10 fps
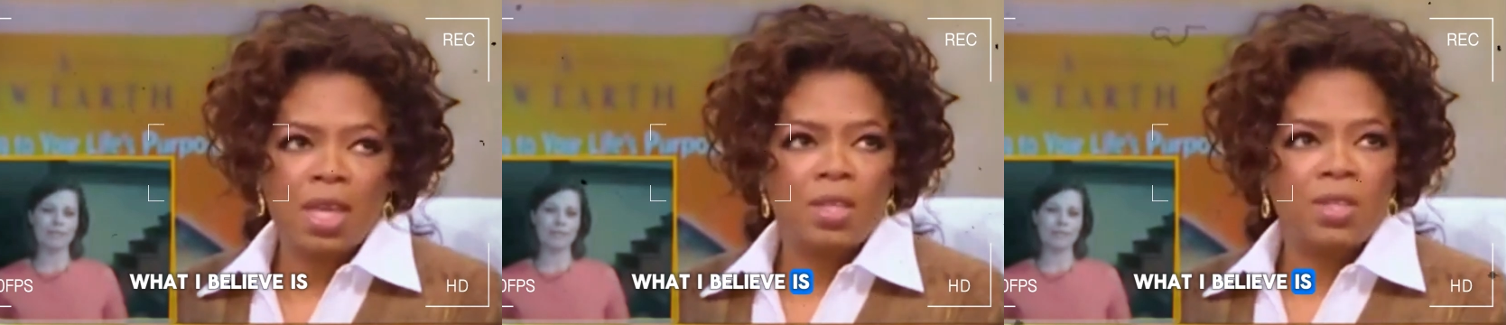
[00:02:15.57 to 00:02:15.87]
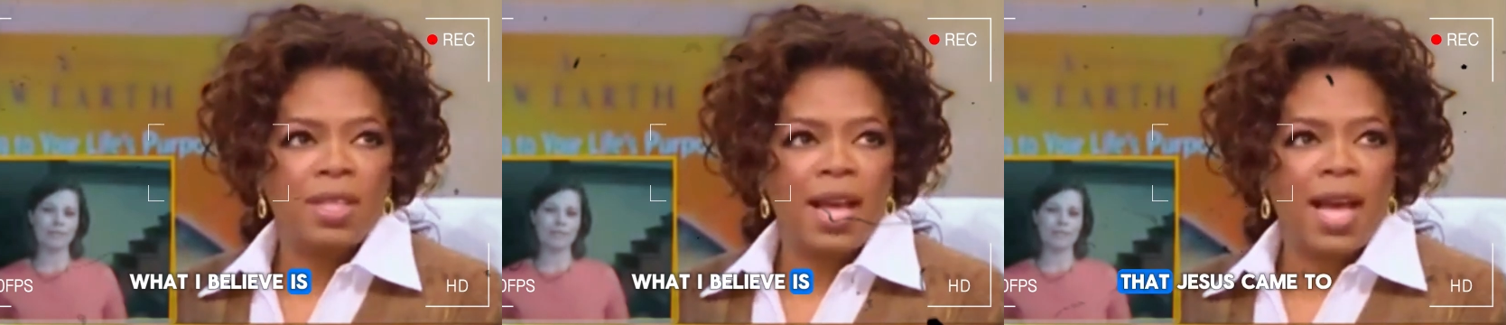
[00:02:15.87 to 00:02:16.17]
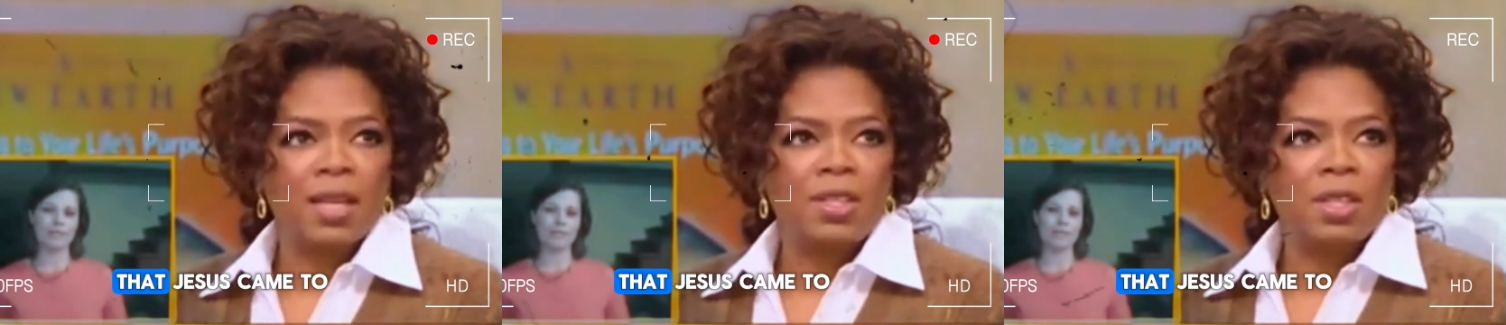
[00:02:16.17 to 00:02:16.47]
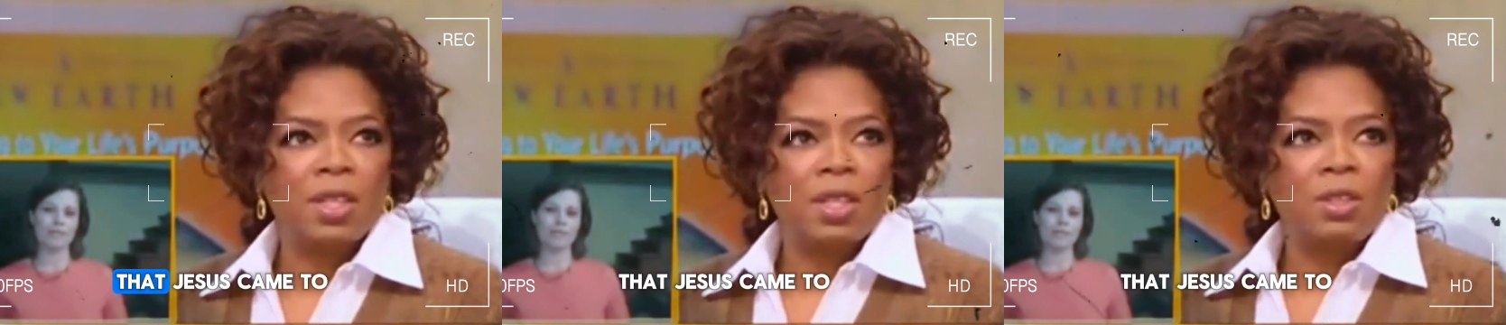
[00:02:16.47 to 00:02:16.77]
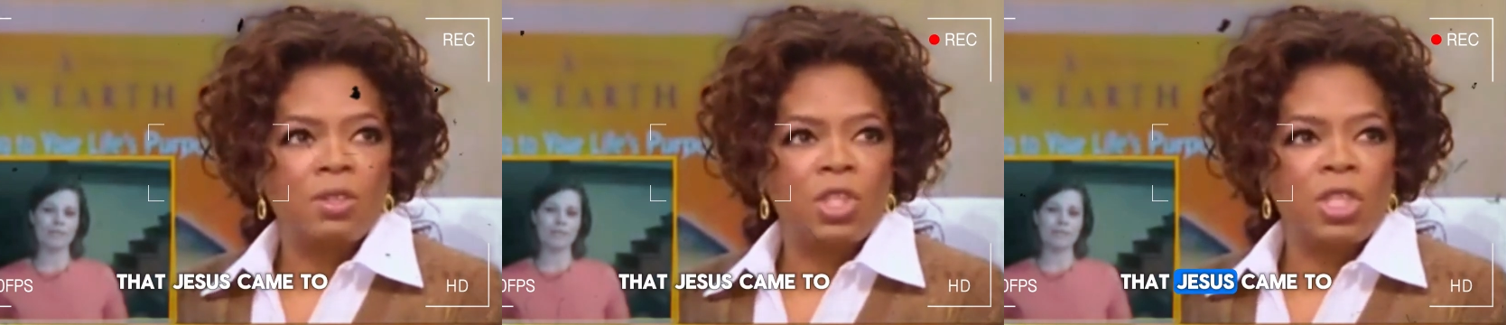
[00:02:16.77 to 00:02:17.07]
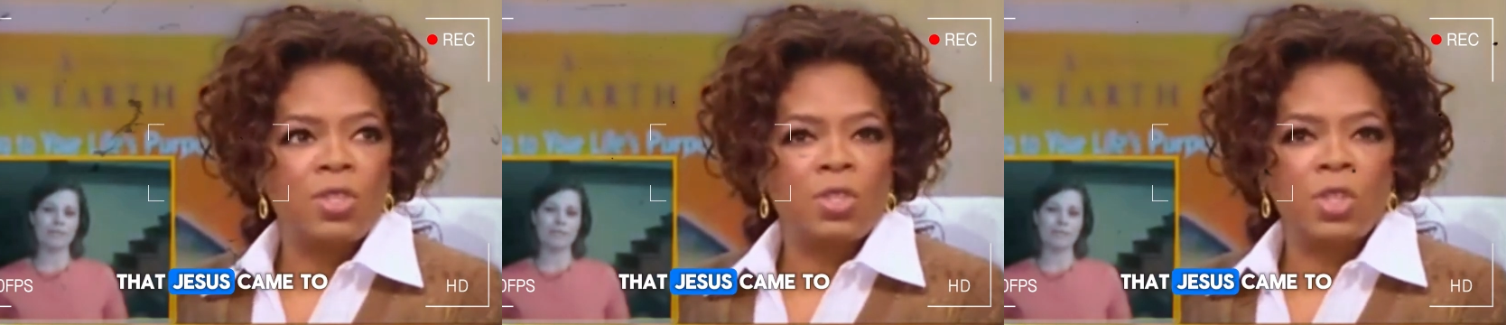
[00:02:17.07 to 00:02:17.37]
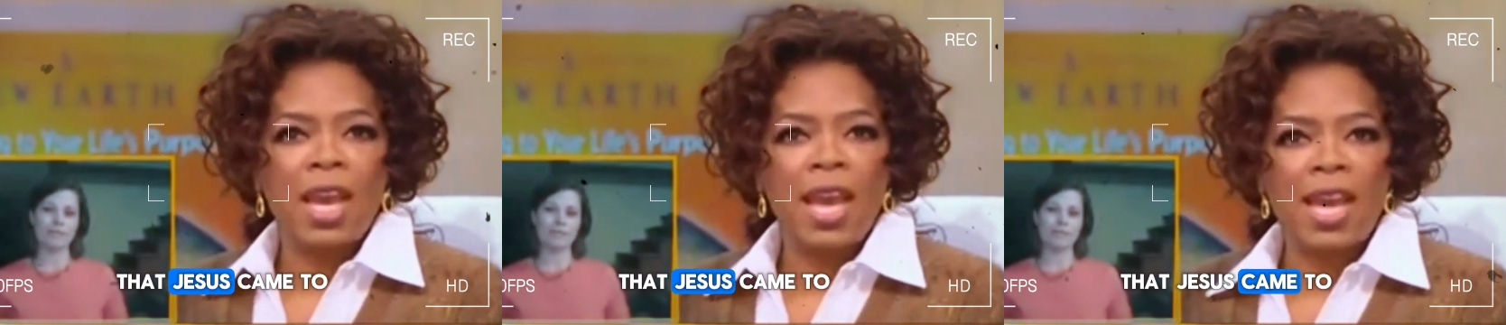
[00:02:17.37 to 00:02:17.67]
Speaker 1: is that
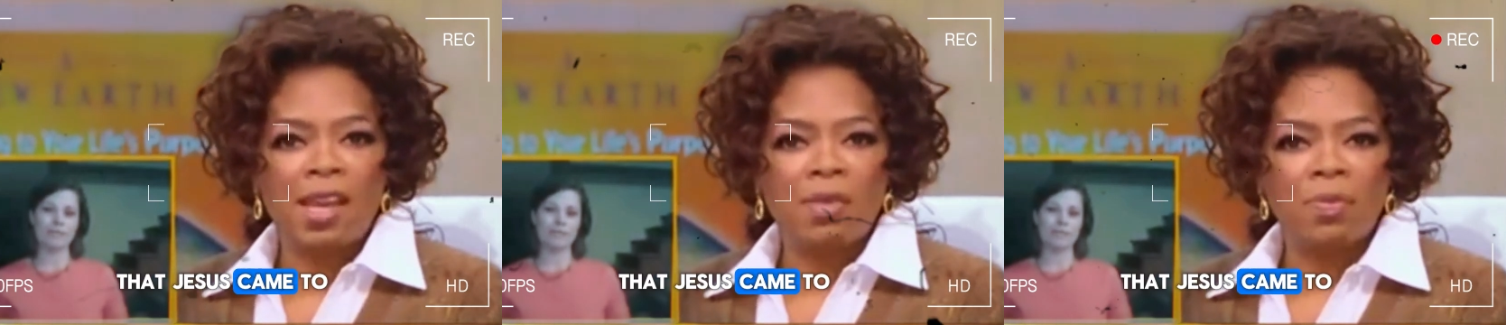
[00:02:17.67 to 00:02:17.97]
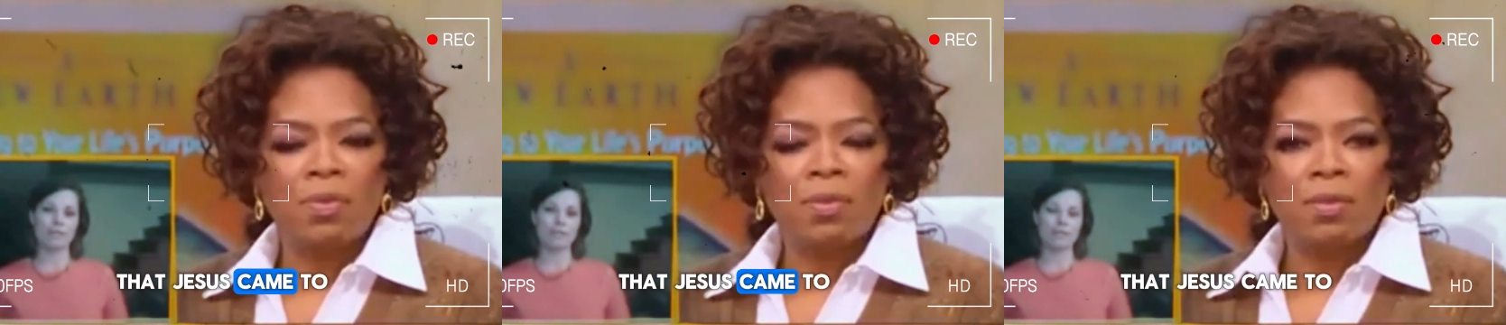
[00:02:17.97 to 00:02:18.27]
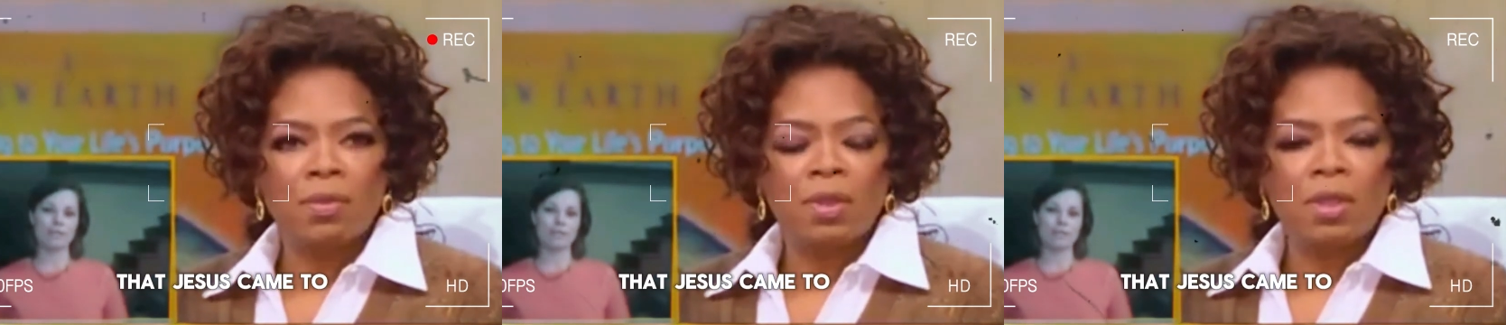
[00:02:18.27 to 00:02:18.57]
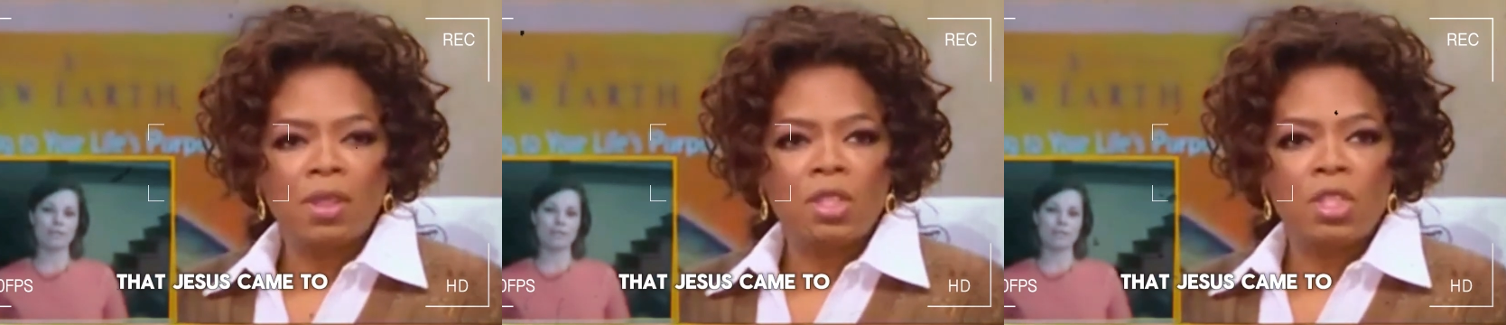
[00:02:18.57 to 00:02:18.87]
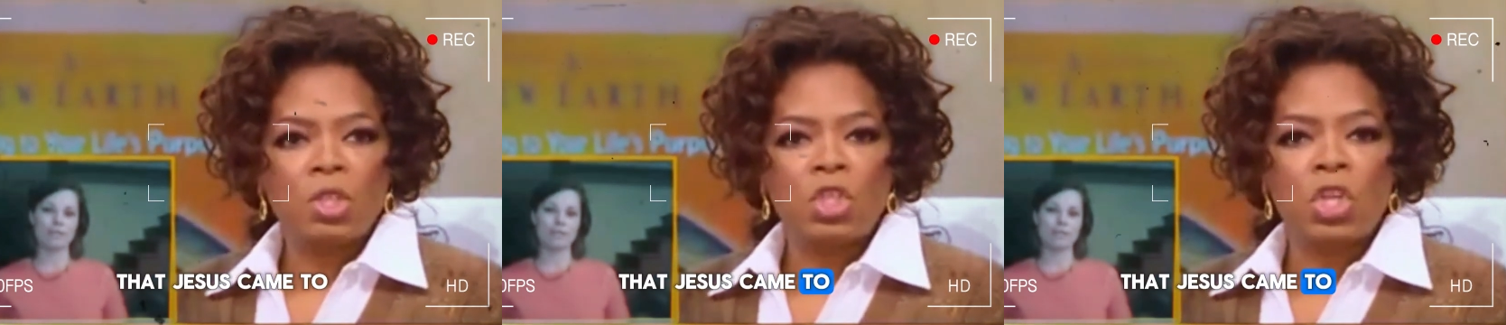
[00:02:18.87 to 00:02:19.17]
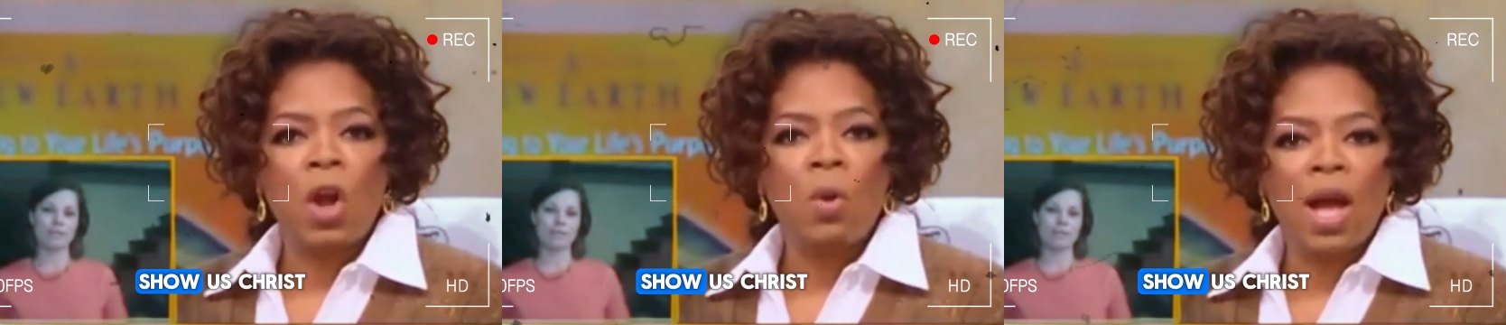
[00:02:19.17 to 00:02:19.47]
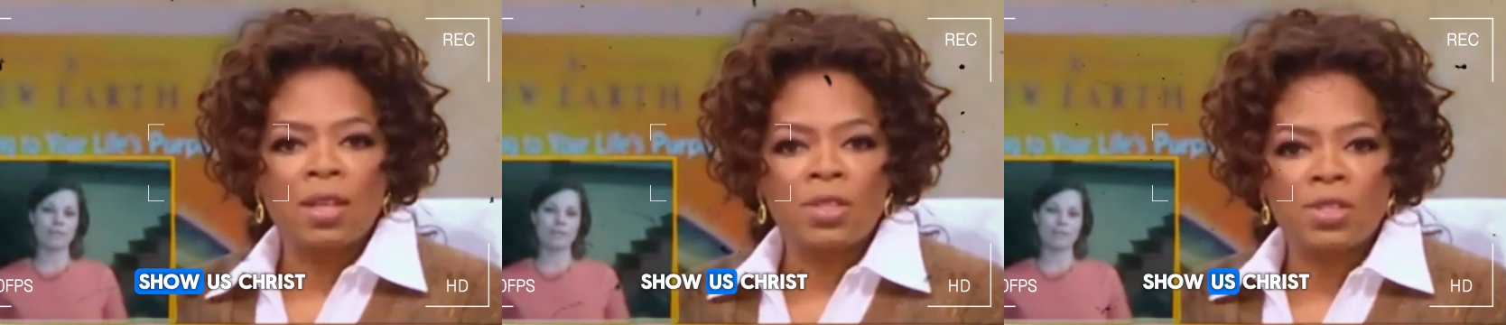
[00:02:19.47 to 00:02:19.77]
Jesus came to
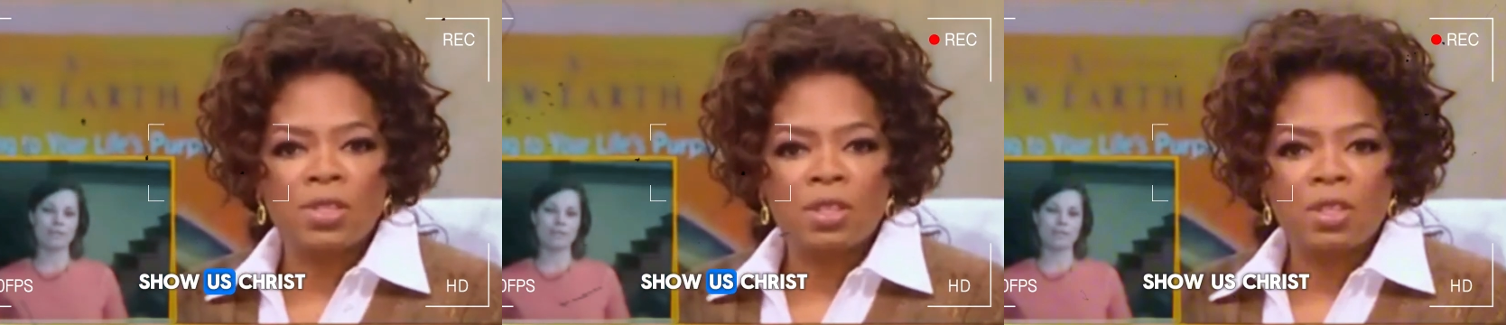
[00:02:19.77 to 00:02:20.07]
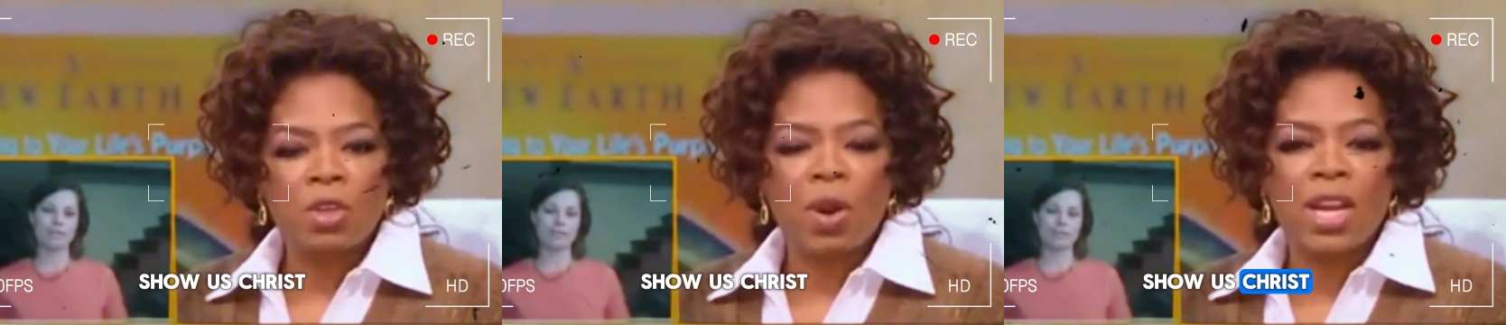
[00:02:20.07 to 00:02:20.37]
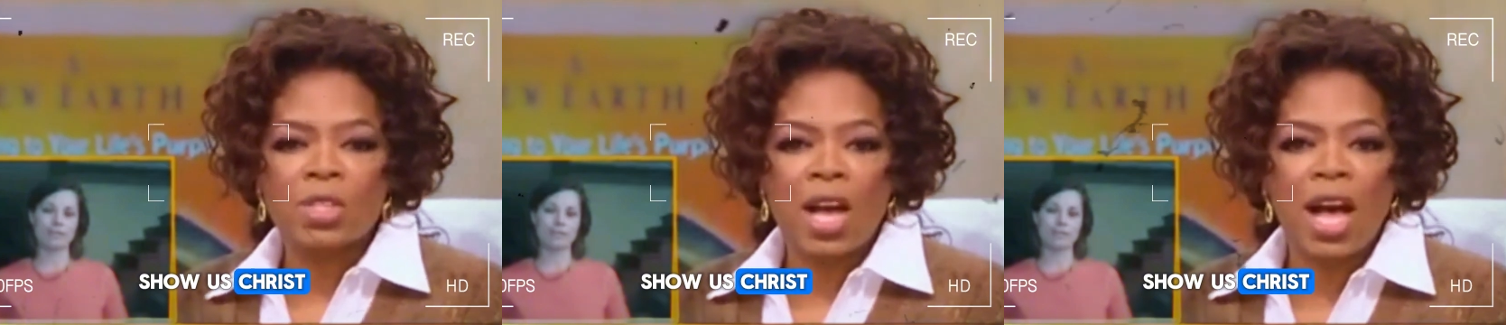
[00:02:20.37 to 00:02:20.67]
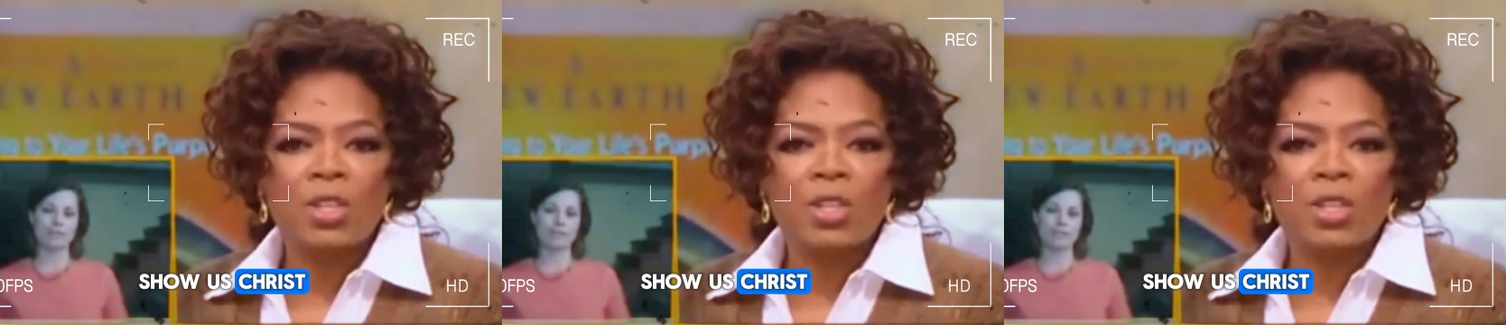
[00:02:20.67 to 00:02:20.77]
show us Christ